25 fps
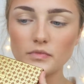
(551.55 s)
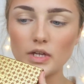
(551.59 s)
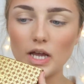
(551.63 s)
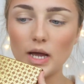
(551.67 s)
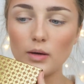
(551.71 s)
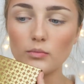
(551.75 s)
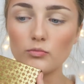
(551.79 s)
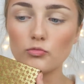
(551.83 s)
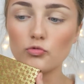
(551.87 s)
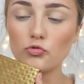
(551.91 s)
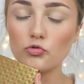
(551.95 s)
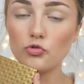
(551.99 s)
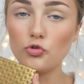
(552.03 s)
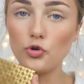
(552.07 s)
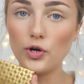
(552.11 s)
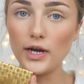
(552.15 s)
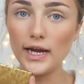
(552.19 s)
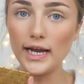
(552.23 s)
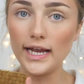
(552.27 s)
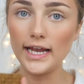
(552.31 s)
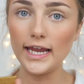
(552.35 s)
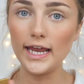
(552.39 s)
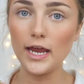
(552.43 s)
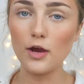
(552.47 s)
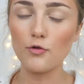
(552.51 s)
I'm
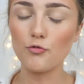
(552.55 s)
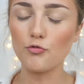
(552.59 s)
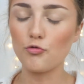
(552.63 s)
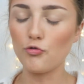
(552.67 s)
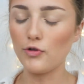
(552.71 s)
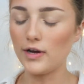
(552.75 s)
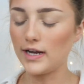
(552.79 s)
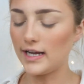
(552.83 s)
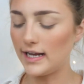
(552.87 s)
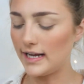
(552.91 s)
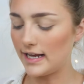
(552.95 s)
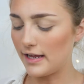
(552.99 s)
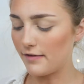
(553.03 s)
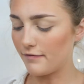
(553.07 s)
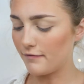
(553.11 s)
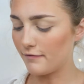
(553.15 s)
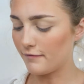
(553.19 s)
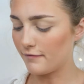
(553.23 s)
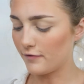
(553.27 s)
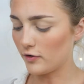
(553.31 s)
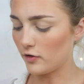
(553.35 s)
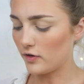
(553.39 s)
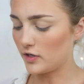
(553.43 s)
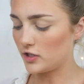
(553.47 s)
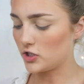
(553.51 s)
really living
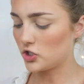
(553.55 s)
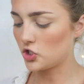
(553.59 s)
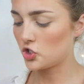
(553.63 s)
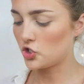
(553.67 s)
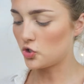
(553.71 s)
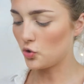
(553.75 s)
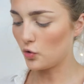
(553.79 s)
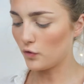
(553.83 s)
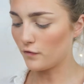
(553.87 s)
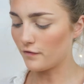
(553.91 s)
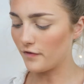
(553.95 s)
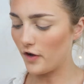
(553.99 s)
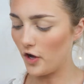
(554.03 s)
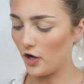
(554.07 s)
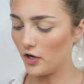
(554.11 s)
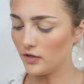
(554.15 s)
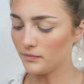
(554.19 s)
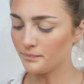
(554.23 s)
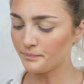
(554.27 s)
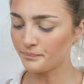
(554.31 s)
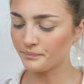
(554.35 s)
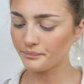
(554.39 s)
for it so far.